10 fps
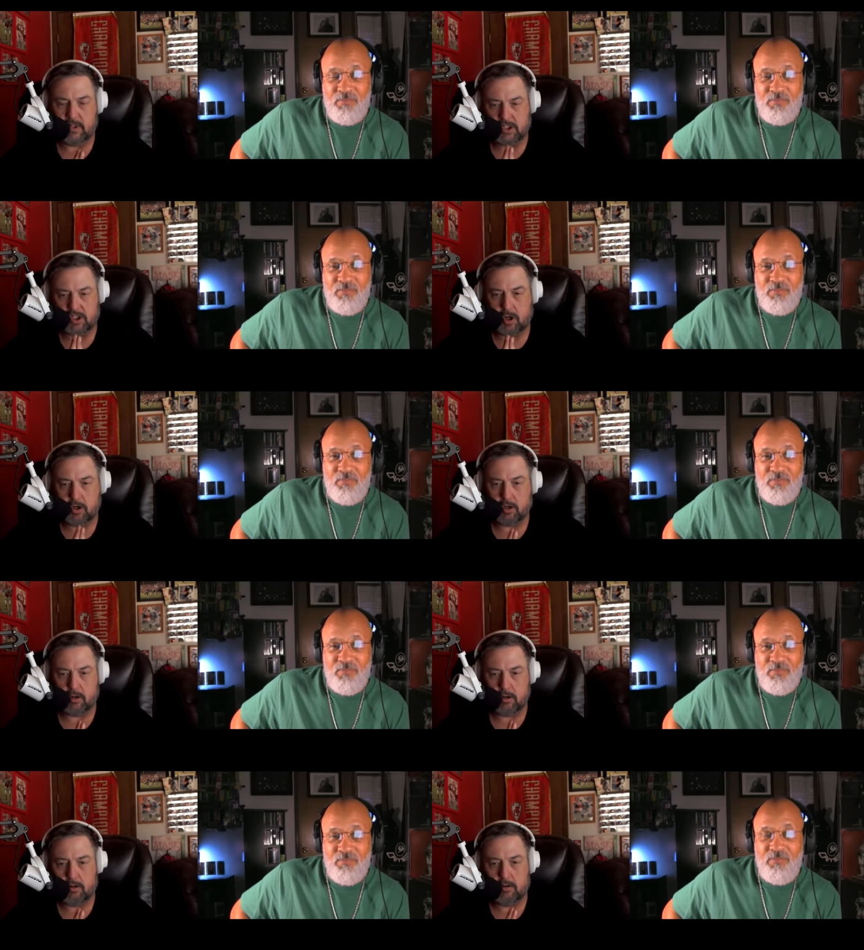Speaker 1: the stark
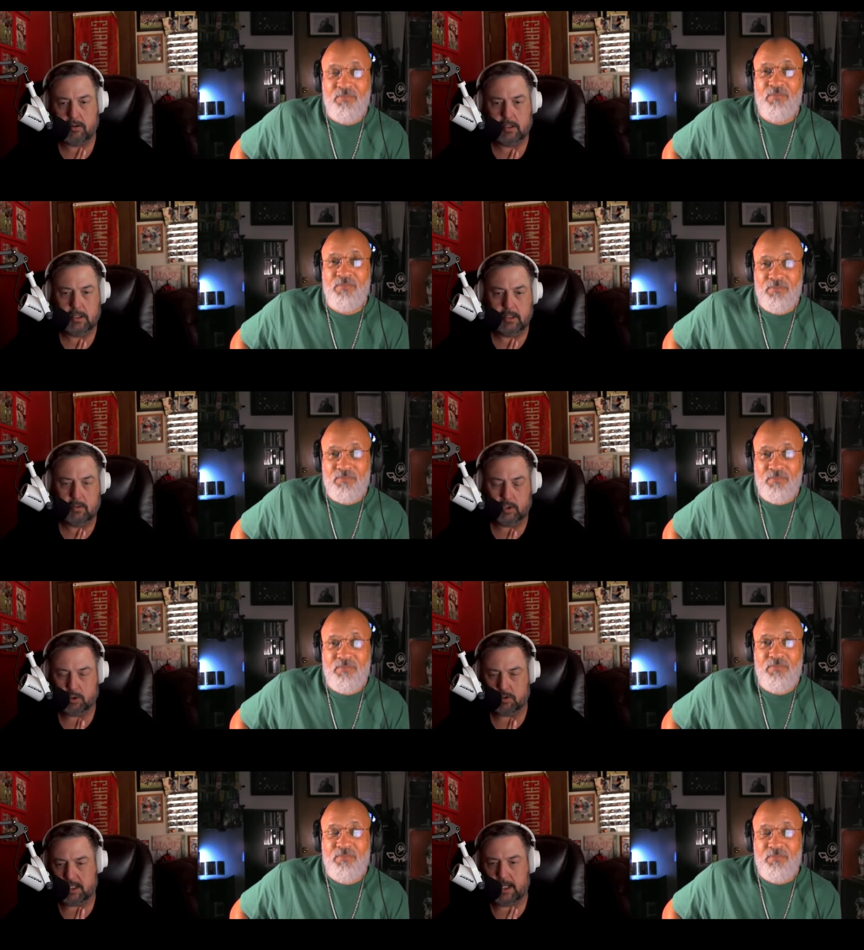girl
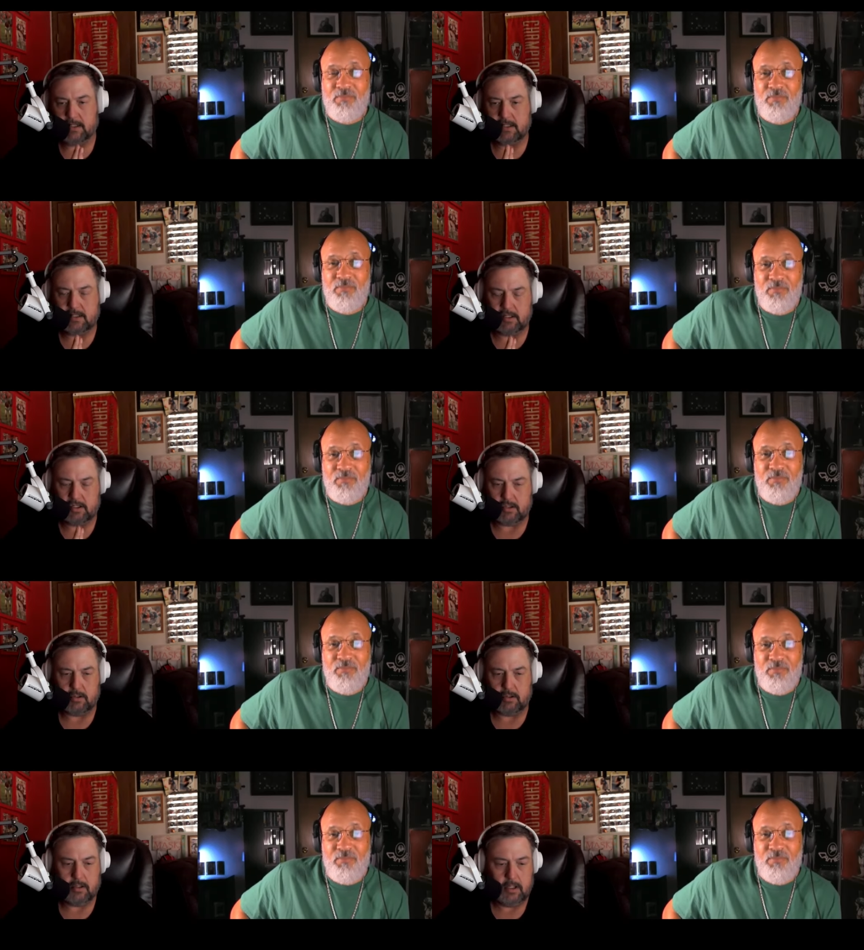which was ned's
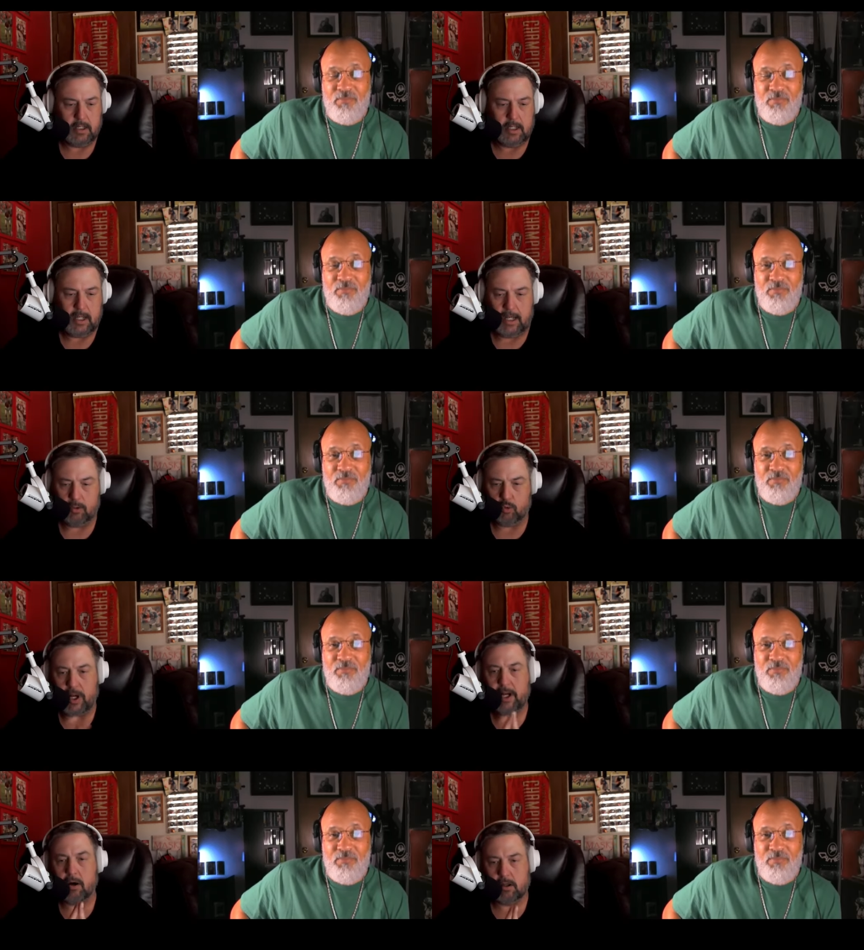sister and
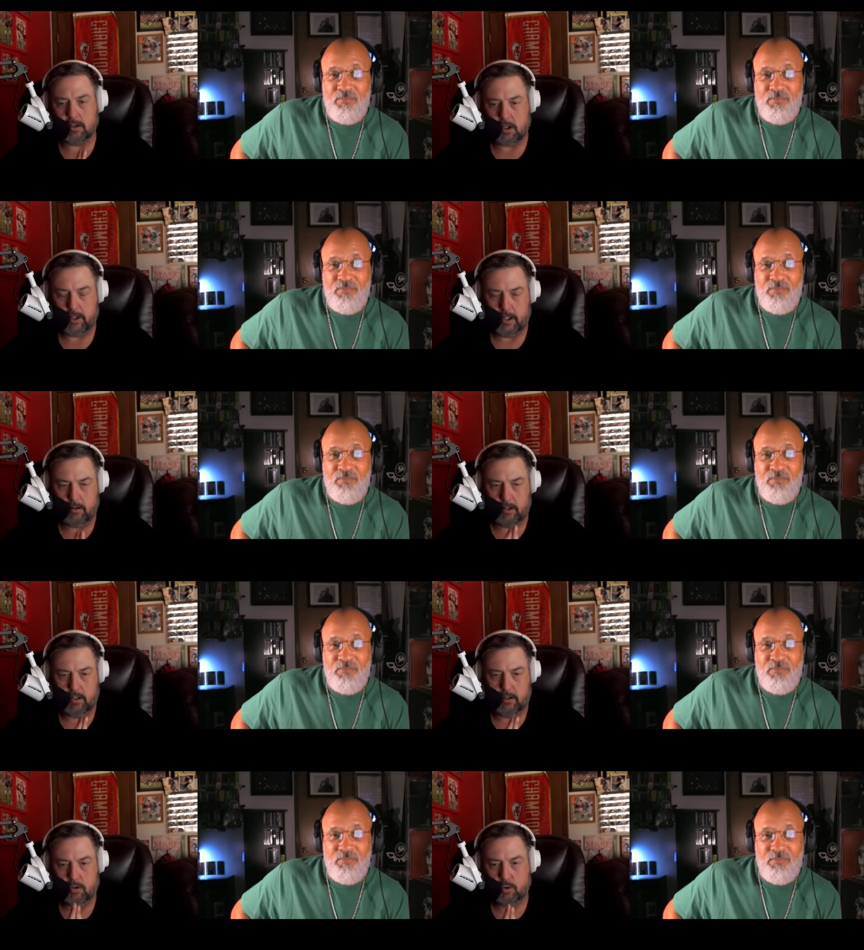Rhaegar
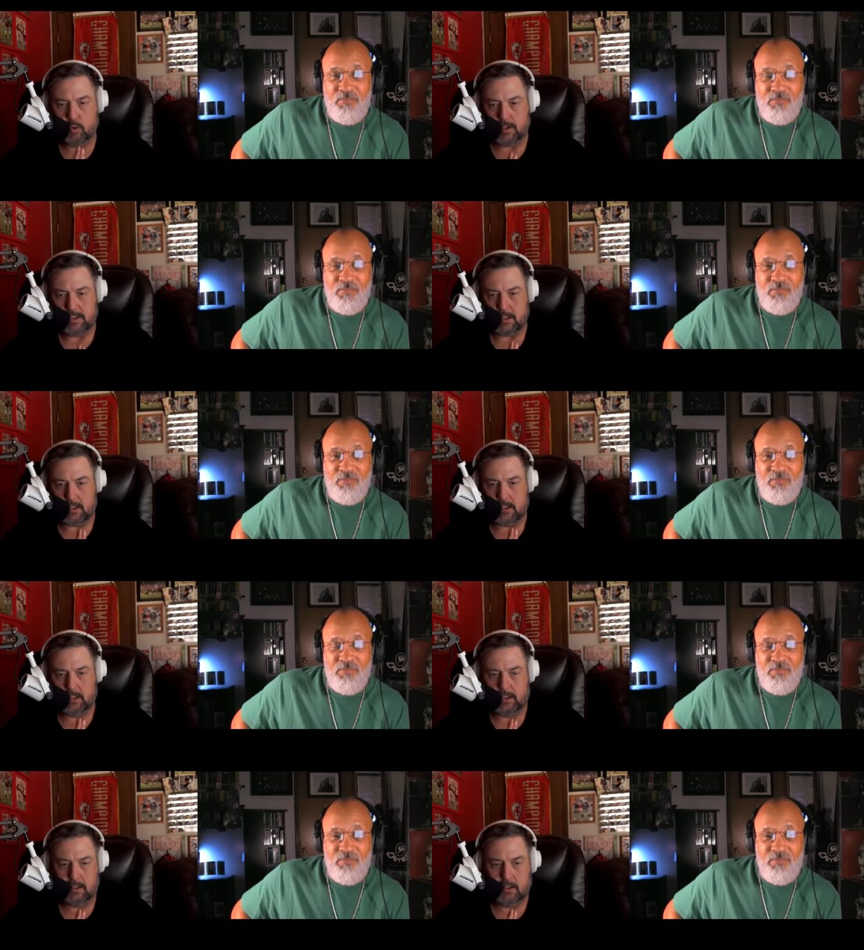Targaryen, who was the
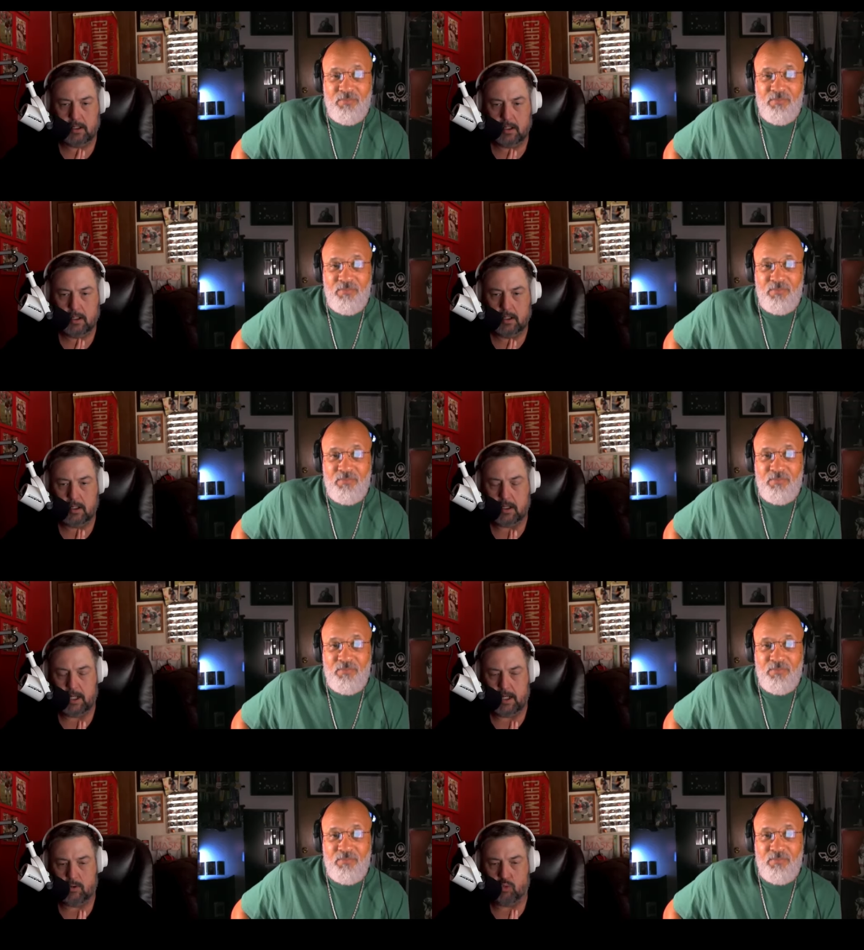king
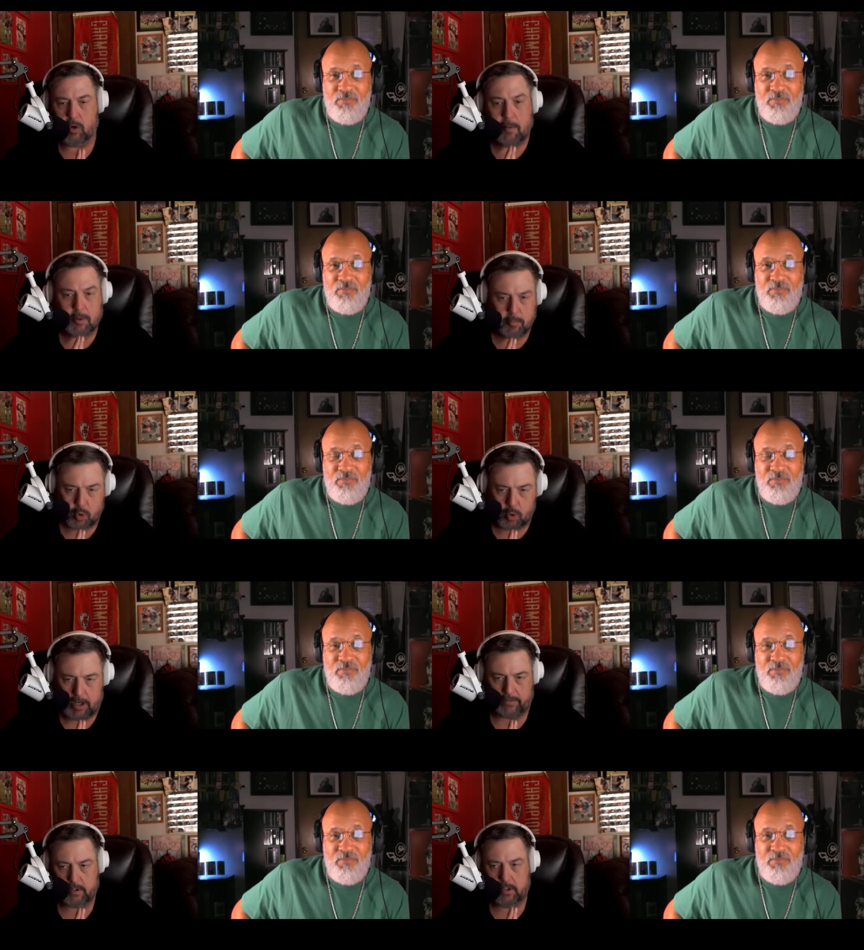that Robert
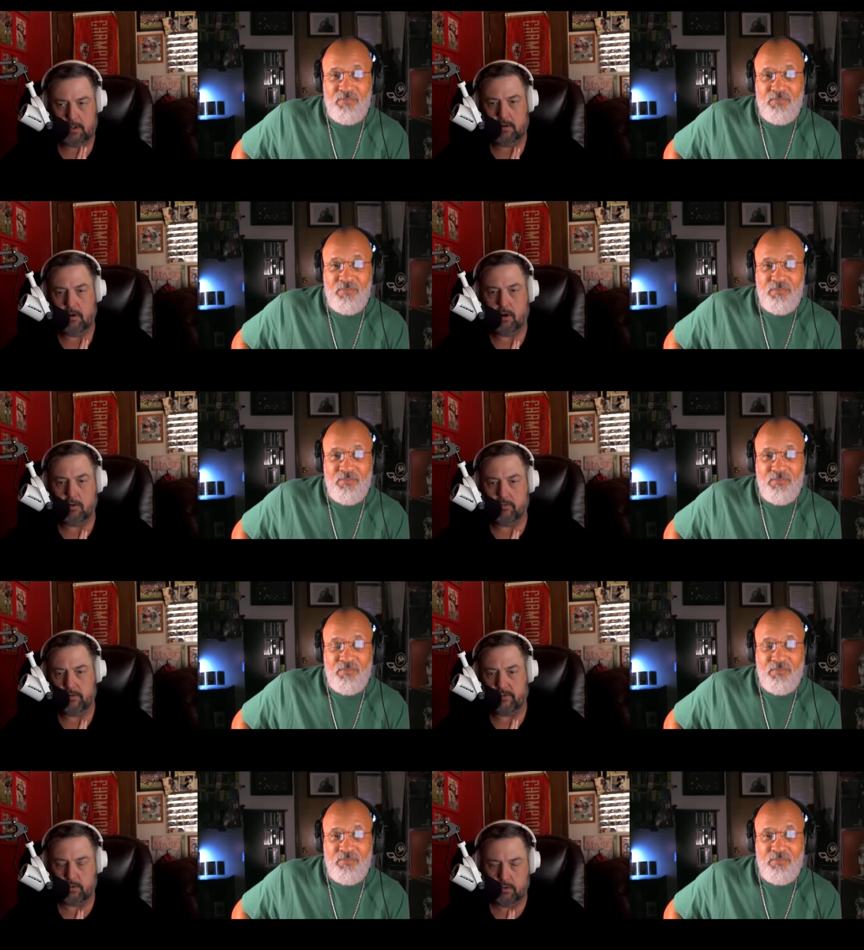Baratheon
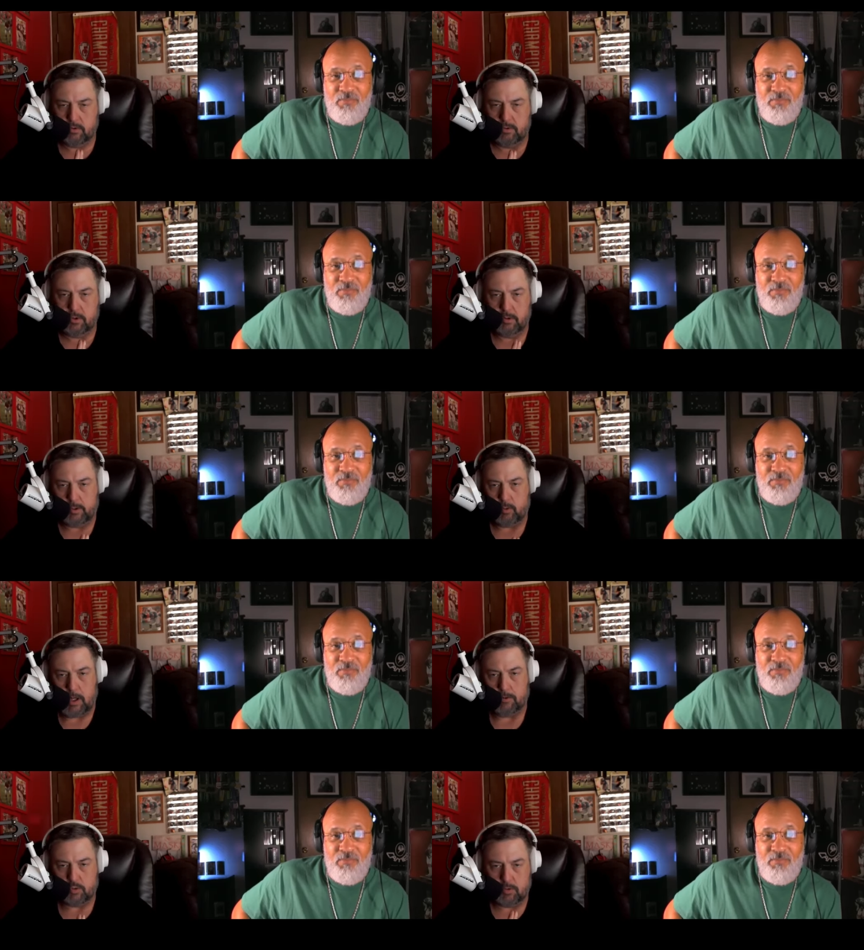overthrew during
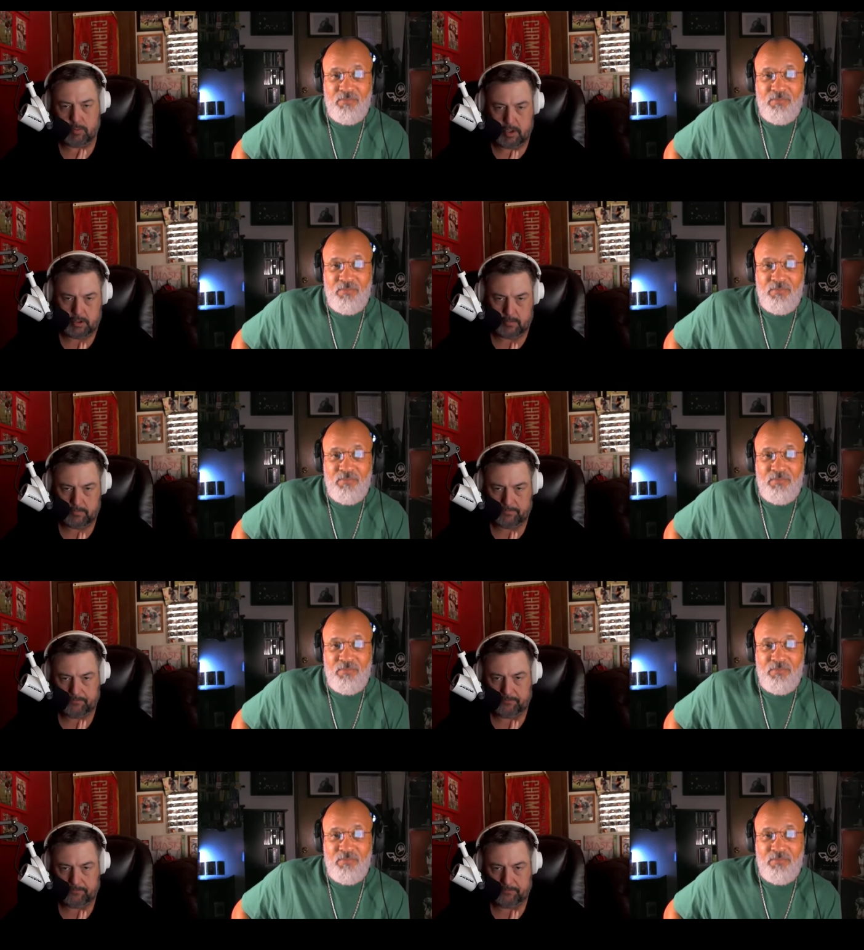Robert's rebellion.